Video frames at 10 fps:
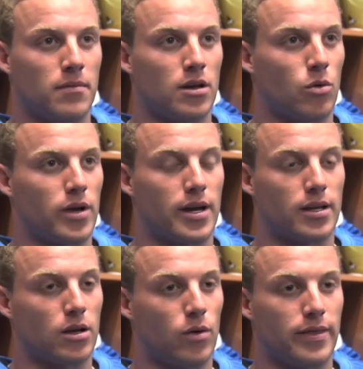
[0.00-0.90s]
you know, we got to
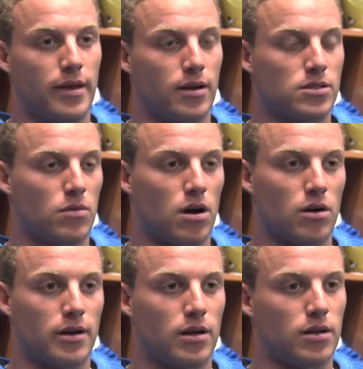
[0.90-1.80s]
go in there
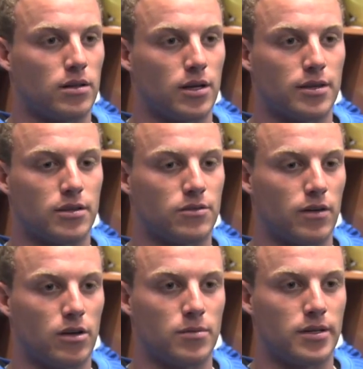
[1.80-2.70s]
tomorrow and look at this
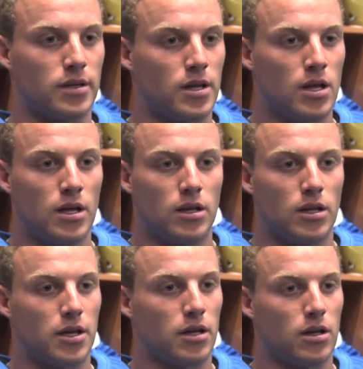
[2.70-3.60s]
film and
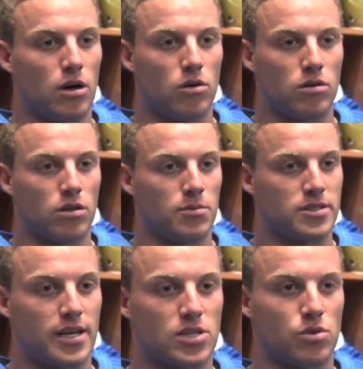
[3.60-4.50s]
look at, you know, the
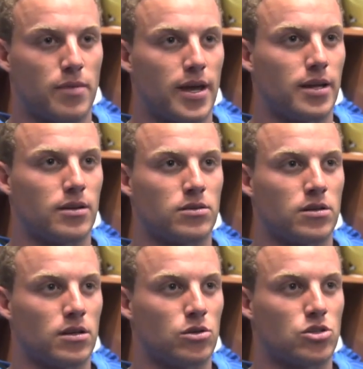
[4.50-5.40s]
mistakes we made, and
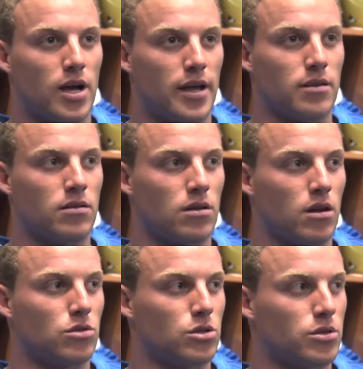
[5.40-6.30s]
you know, try and, you
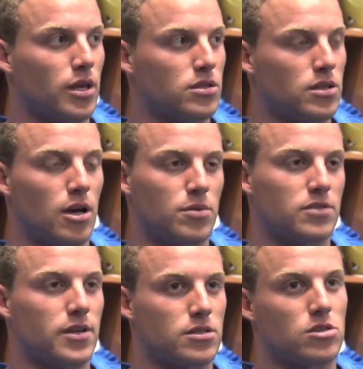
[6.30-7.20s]
know, do things to help
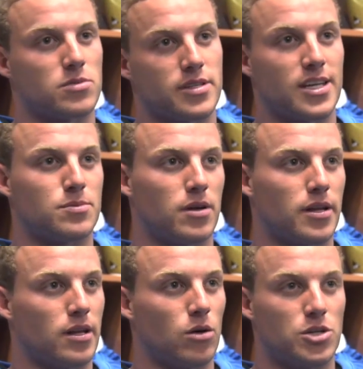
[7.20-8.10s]
us fix those mistakes.
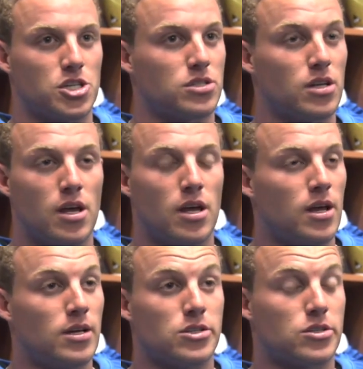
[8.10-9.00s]
But you know, we just
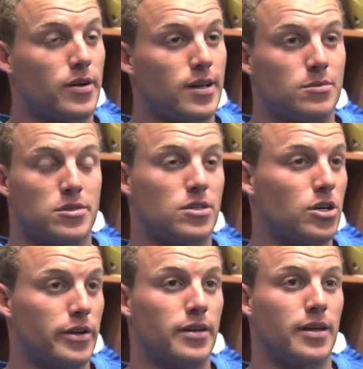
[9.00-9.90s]
straight up just
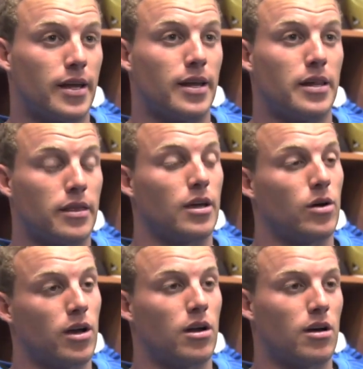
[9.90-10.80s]
couldn't get anything going on